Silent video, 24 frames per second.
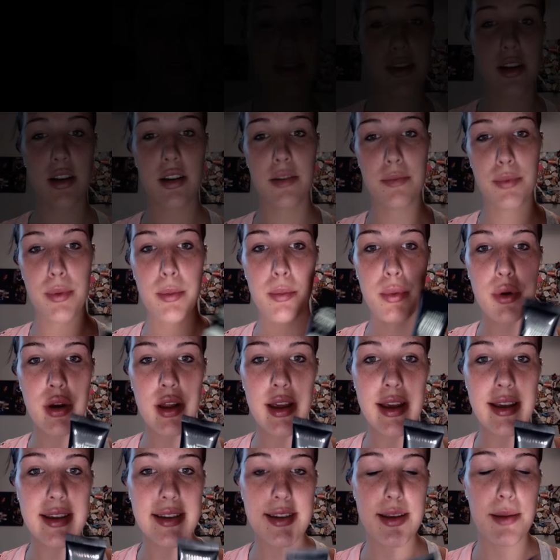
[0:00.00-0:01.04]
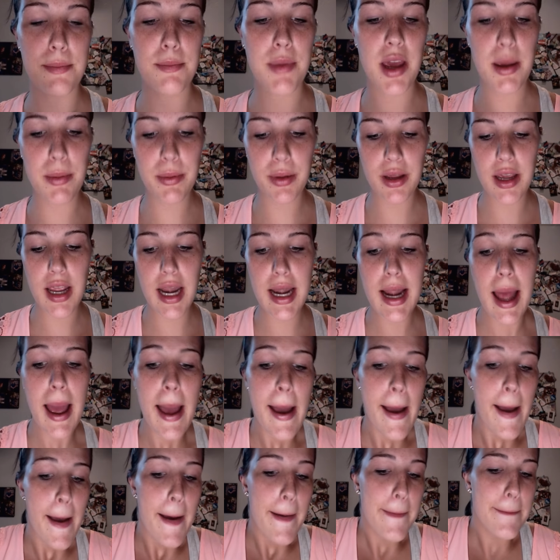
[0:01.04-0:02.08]
start off with putting some Maybelline
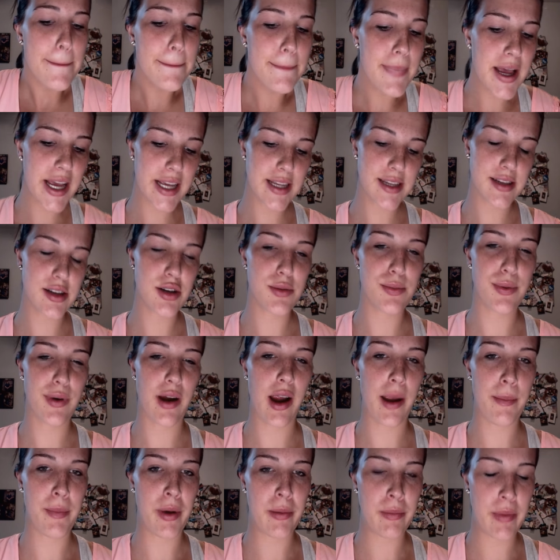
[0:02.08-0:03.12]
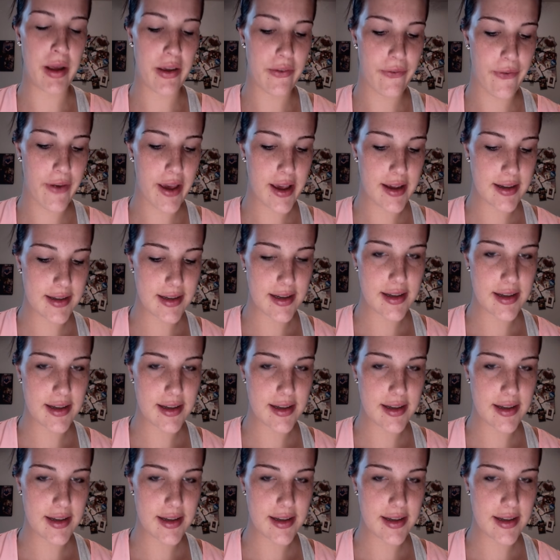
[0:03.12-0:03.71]
Master Prime on my face.